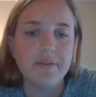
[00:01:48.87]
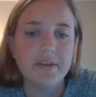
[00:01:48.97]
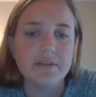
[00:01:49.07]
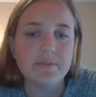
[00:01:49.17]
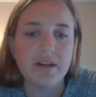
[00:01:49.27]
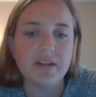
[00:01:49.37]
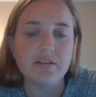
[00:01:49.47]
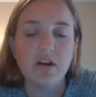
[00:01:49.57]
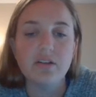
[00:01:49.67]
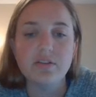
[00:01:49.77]
This penny is
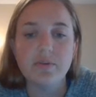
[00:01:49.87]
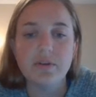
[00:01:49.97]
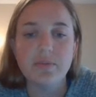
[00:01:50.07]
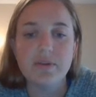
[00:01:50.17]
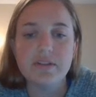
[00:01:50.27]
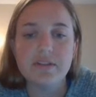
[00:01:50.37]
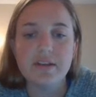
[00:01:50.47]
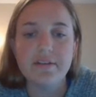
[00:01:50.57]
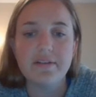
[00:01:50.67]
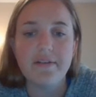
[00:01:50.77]
also worth 1
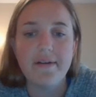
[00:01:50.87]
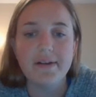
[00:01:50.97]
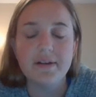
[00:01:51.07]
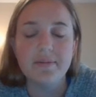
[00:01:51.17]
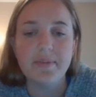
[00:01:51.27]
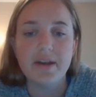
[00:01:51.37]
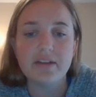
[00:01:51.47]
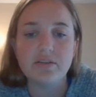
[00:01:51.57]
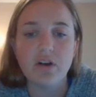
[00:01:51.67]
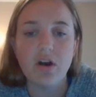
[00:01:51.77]
cent.
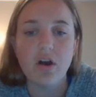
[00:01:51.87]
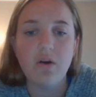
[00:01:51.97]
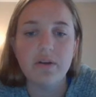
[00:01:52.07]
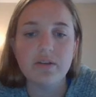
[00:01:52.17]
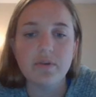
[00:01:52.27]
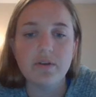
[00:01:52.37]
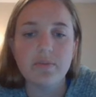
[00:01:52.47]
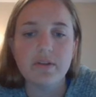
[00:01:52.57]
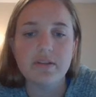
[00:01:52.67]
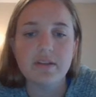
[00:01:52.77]
Pennies are always worth
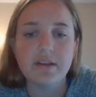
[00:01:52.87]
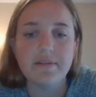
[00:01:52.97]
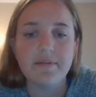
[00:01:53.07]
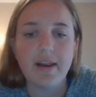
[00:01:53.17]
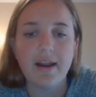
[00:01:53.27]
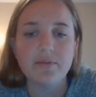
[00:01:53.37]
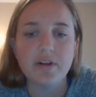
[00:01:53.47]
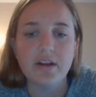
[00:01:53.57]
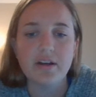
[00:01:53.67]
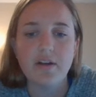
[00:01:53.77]
1 cent. I'm
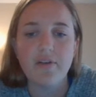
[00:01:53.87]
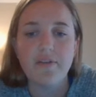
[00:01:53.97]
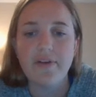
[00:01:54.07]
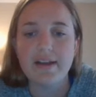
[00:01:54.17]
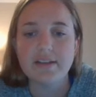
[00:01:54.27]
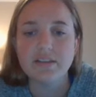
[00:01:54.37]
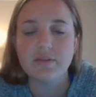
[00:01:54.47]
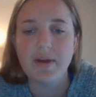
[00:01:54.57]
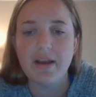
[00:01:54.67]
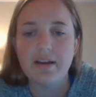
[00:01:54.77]
trying to go fast, so
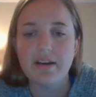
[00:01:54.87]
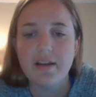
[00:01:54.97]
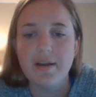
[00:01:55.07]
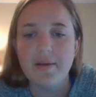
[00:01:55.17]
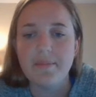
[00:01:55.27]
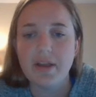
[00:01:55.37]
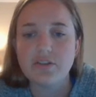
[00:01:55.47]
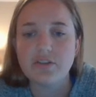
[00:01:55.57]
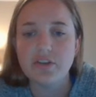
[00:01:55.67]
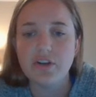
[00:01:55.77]
mine, make
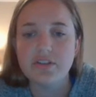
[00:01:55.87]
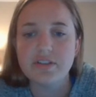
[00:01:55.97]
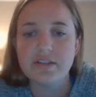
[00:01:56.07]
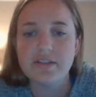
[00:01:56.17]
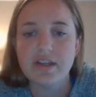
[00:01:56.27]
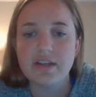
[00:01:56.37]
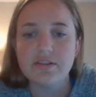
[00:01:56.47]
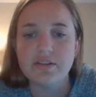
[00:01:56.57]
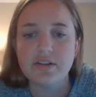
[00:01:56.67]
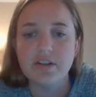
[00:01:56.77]
sure your cent signs
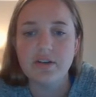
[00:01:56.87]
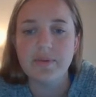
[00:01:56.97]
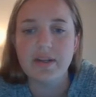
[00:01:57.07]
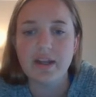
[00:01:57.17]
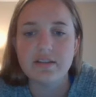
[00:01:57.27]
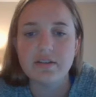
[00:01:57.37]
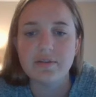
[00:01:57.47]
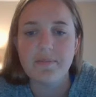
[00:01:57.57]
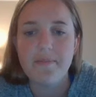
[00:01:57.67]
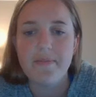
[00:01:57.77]
look a little bit
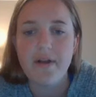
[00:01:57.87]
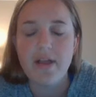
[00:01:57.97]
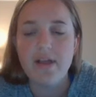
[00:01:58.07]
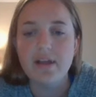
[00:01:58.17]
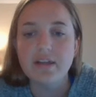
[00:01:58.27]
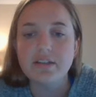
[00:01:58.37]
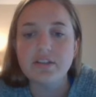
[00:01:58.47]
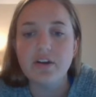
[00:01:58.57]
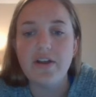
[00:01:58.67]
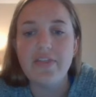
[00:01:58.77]
nicer.
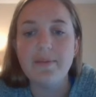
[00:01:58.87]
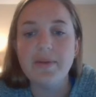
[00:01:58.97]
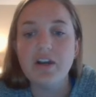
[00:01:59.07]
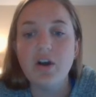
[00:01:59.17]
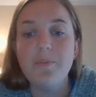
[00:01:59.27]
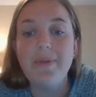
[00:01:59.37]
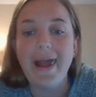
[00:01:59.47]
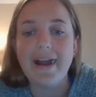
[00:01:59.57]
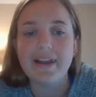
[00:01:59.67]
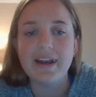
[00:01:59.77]
So, and then I'm going to go
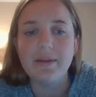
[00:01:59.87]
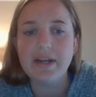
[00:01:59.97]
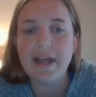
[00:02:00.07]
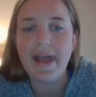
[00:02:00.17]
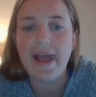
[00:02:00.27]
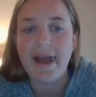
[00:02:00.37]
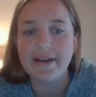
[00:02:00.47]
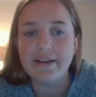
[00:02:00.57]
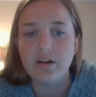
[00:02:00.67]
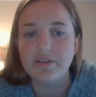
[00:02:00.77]
back and I'm going to
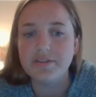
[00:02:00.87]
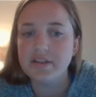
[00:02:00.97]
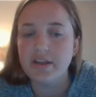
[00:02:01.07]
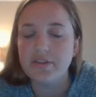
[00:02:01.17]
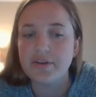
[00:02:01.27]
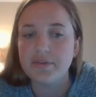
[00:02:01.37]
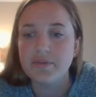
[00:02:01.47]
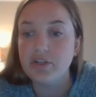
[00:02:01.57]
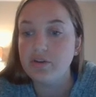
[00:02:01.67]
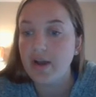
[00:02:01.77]
add it all together.
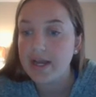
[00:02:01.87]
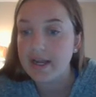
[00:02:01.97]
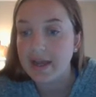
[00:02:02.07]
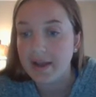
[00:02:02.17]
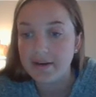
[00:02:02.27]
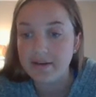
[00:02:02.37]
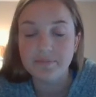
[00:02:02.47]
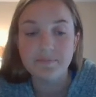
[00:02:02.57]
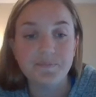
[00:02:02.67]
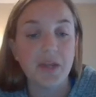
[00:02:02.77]
You know how to add,
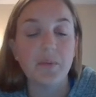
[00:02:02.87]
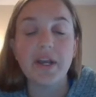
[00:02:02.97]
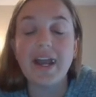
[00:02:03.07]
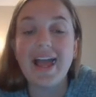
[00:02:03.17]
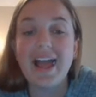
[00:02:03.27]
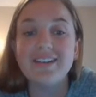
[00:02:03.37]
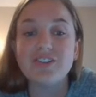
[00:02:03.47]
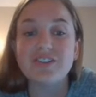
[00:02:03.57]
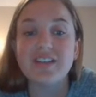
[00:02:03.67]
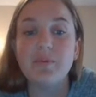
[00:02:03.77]
and we're going to add
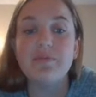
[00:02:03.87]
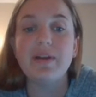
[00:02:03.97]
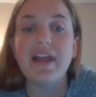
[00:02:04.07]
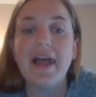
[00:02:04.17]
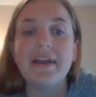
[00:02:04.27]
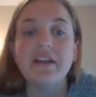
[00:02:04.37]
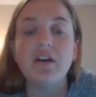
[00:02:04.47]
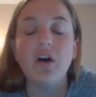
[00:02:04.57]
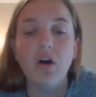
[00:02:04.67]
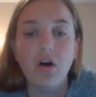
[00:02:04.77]
just like we've been adding
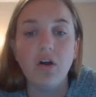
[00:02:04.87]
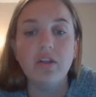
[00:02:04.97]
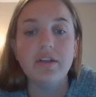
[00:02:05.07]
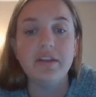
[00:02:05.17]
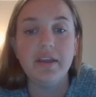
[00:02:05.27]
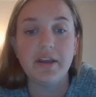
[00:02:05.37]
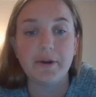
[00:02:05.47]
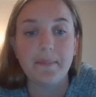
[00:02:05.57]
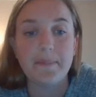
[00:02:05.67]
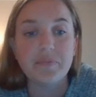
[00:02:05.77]
all
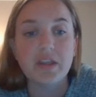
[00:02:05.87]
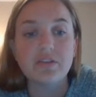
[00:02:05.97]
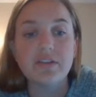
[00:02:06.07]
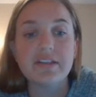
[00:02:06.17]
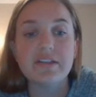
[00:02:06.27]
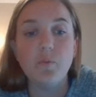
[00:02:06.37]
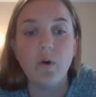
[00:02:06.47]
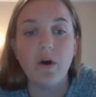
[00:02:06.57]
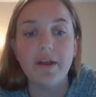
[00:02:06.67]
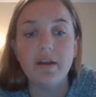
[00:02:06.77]
year. So this is
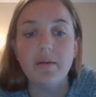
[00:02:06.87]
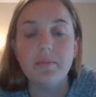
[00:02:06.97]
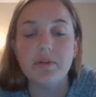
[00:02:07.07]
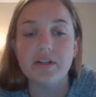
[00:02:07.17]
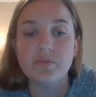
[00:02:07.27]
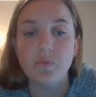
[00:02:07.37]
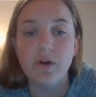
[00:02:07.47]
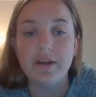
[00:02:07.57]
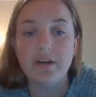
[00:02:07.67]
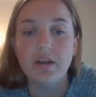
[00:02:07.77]
1 plus
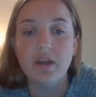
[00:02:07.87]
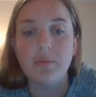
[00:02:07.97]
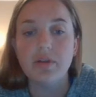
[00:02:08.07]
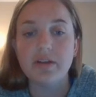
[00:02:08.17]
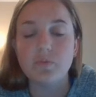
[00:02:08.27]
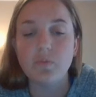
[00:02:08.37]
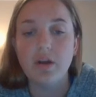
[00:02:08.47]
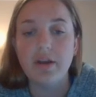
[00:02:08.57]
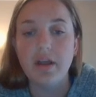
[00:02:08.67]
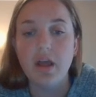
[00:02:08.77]
1 plus
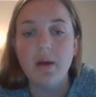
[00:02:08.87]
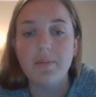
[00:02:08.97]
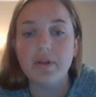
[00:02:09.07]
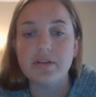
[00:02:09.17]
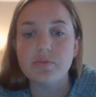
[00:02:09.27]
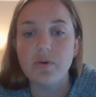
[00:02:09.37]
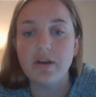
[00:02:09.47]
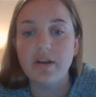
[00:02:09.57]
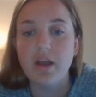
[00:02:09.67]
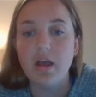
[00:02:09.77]
1 plus
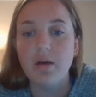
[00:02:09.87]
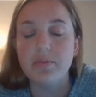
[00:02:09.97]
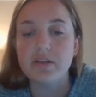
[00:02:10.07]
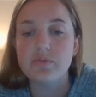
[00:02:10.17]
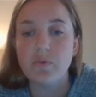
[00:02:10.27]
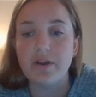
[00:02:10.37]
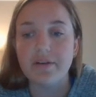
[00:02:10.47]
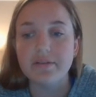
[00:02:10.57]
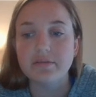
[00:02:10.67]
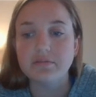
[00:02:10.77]
1 plus 1.
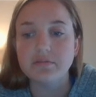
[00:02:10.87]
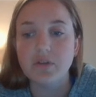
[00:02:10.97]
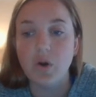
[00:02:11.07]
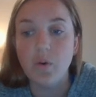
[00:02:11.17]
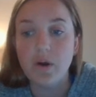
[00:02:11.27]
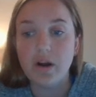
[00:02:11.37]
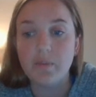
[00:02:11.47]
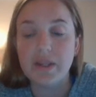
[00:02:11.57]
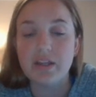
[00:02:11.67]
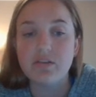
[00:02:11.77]
Or
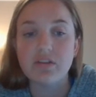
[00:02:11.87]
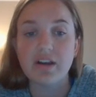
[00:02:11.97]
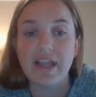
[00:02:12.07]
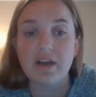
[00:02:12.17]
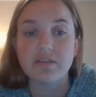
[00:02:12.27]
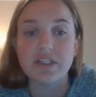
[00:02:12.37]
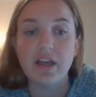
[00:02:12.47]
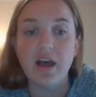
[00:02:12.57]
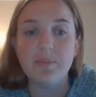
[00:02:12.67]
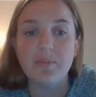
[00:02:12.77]
we can use our counting
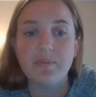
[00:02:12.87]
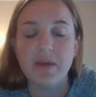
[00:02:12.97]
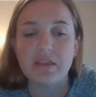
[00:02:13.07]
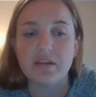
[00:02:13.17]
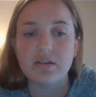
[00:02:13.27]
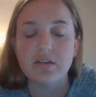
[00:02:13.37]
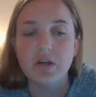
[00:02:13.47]
up method.